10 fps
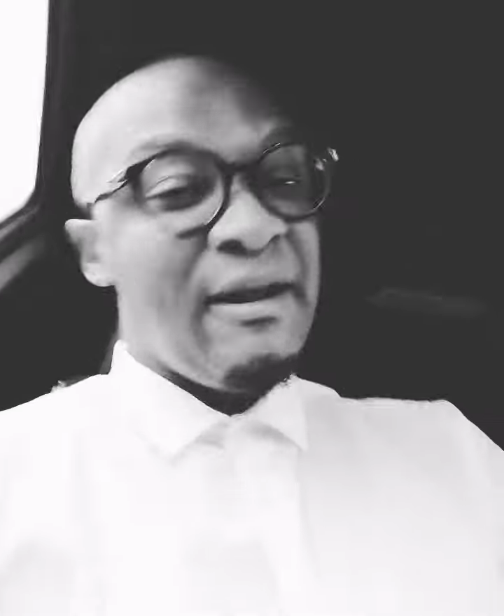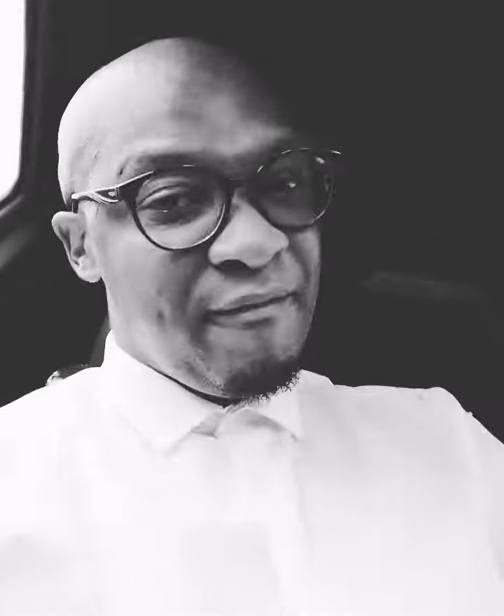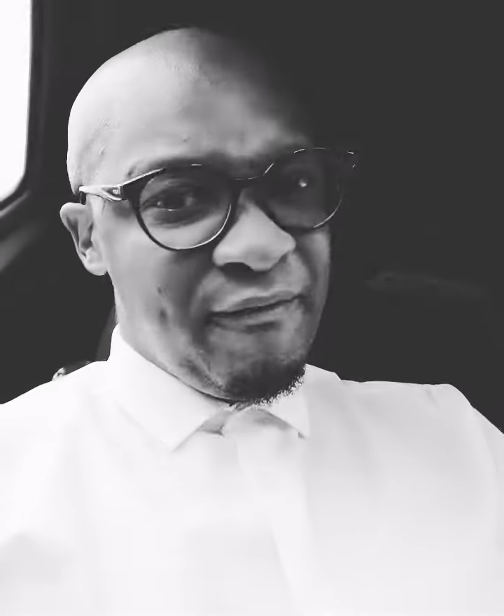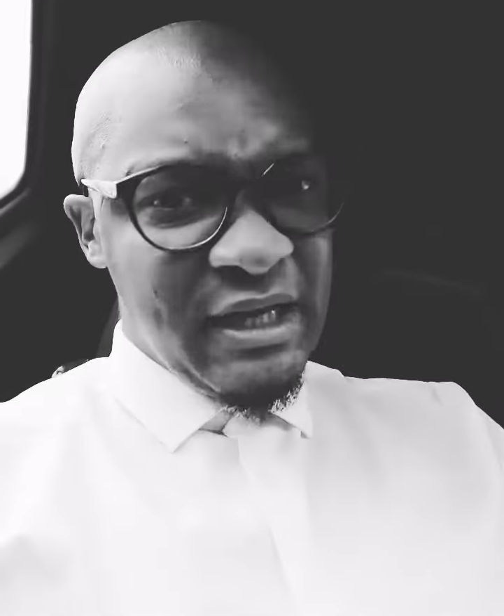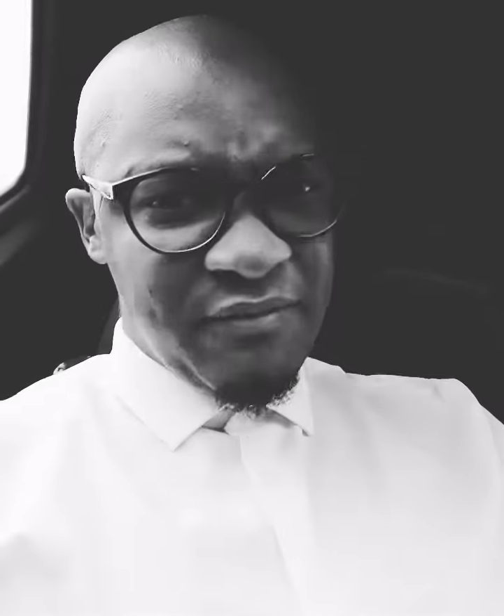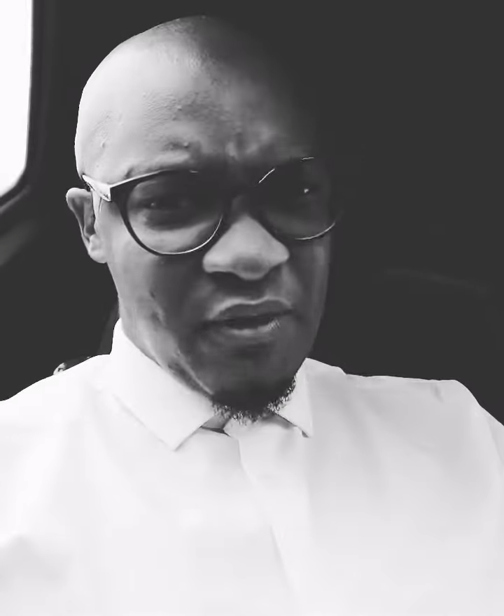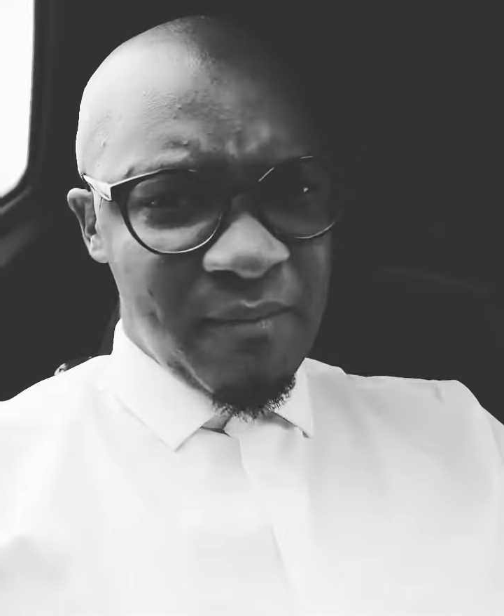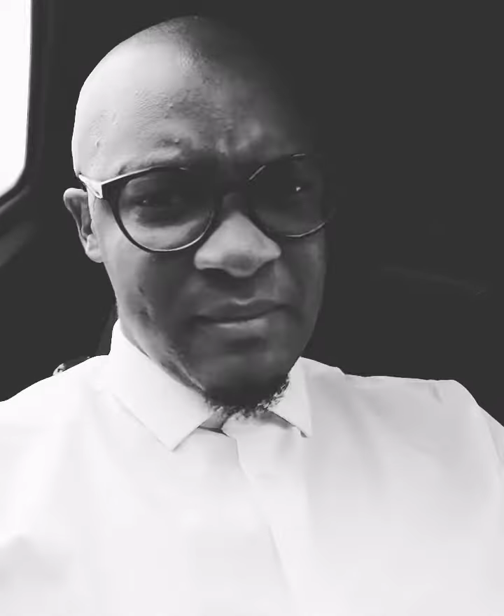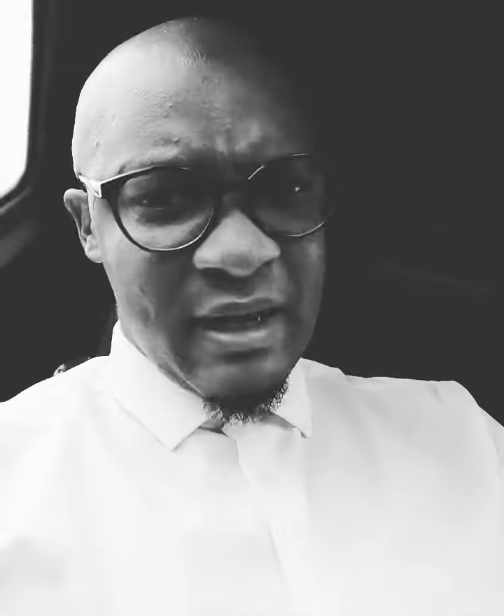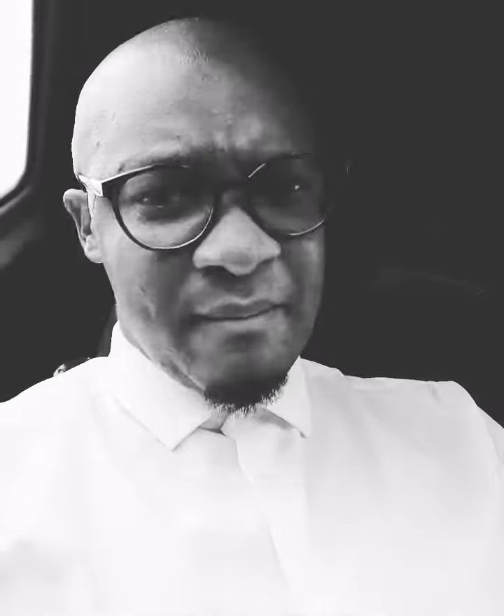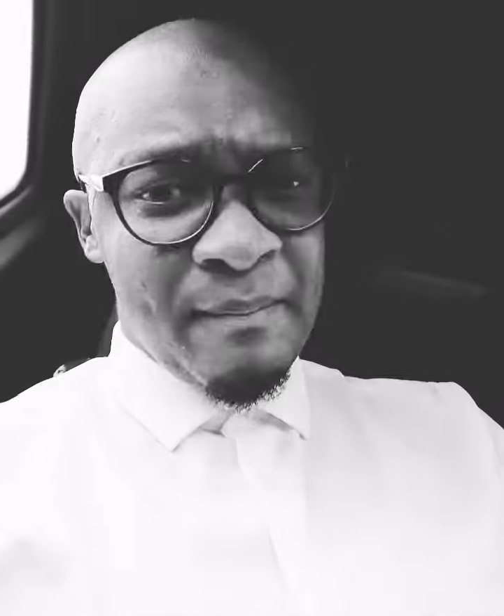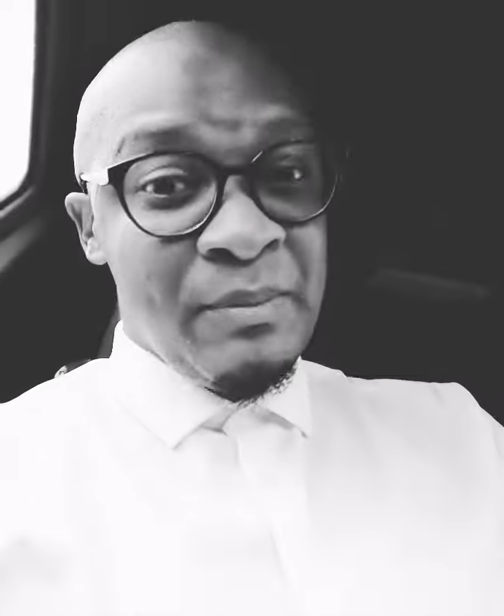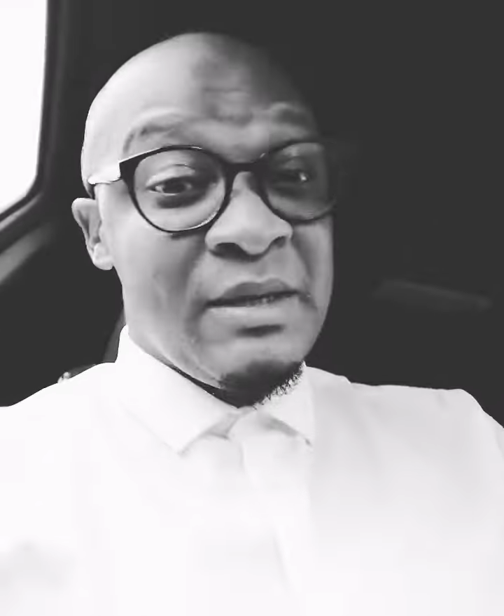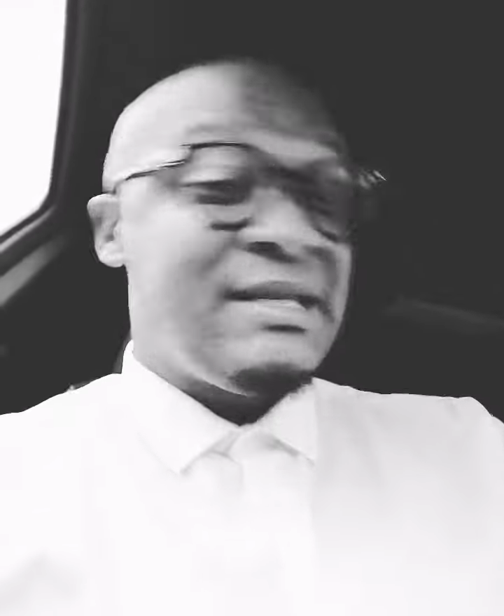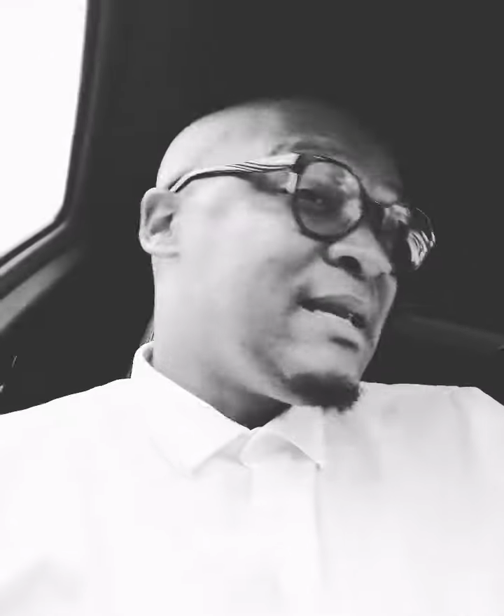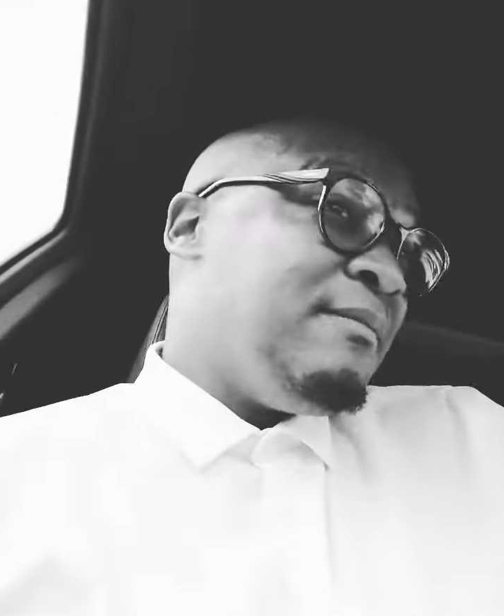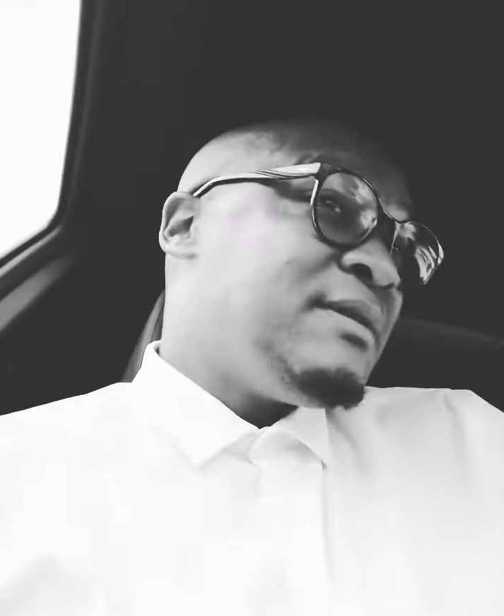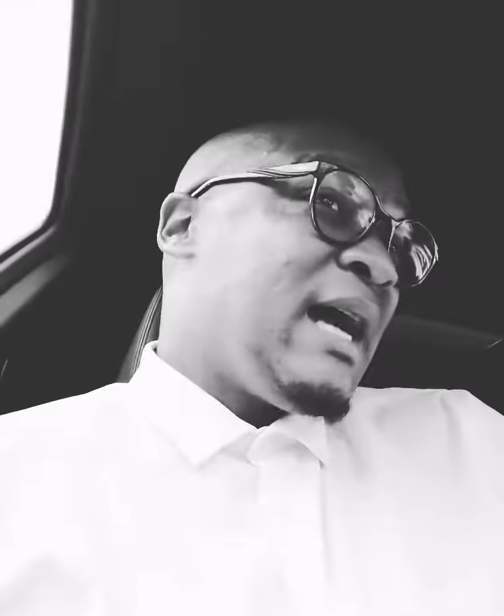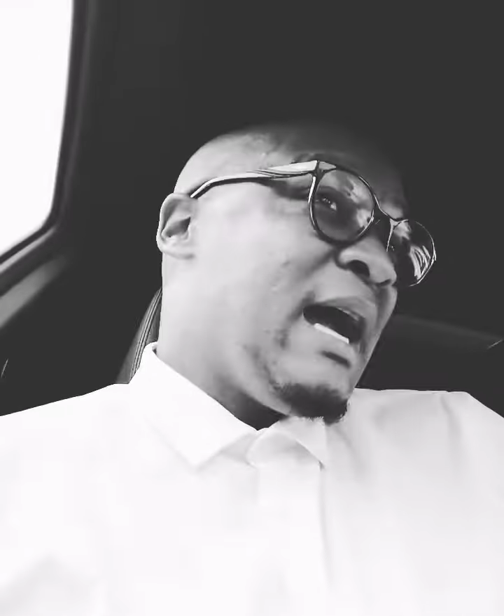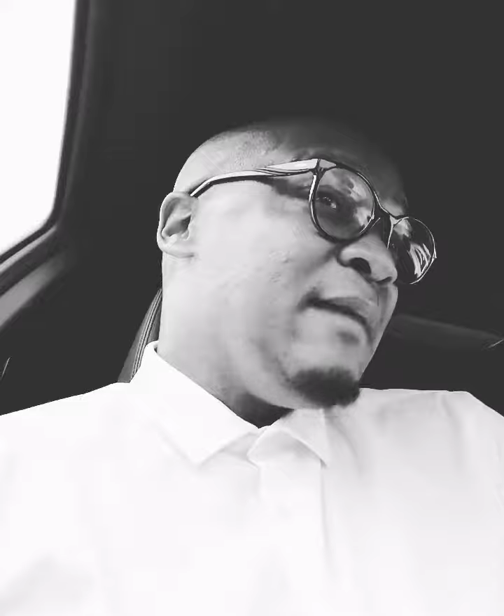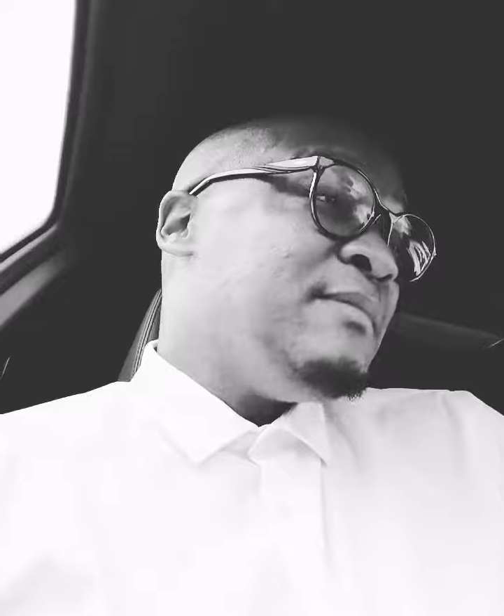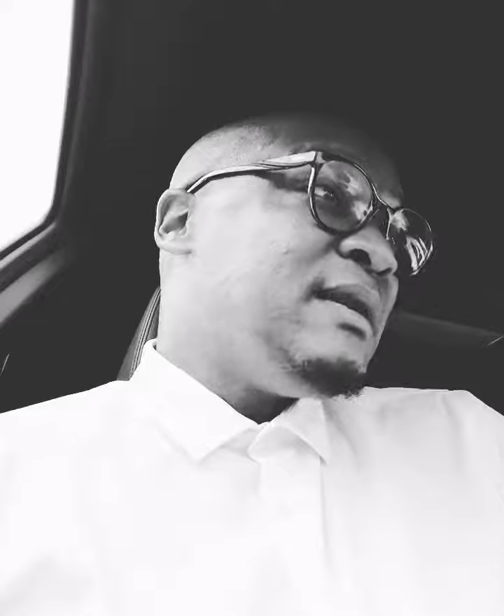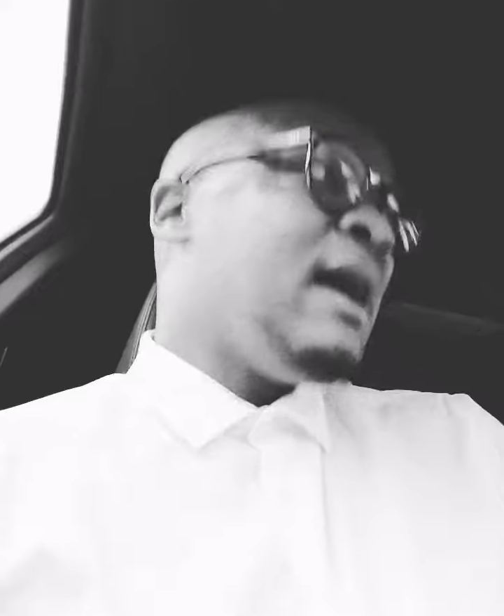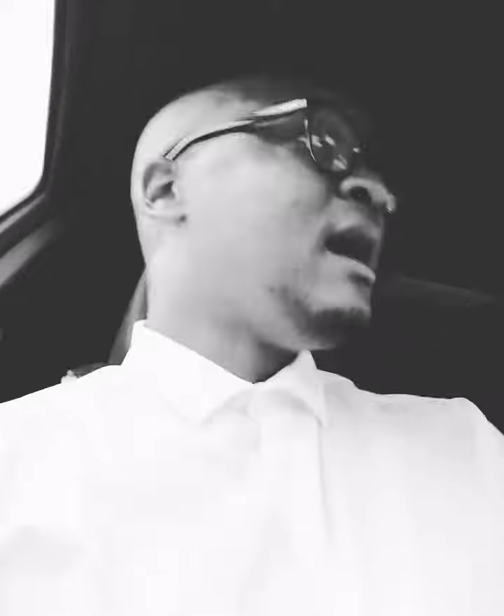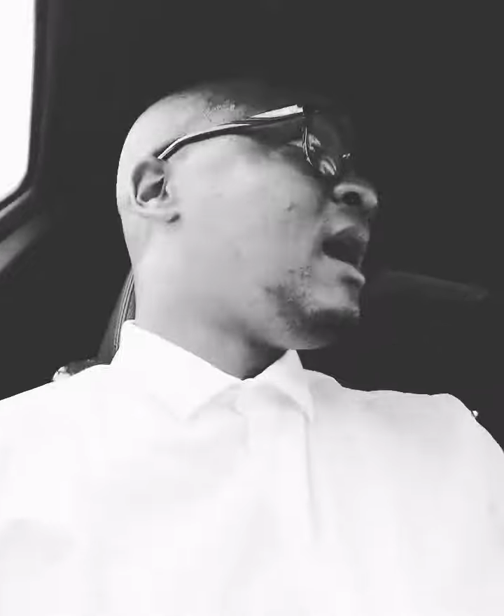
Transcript: benefit from them, sometimes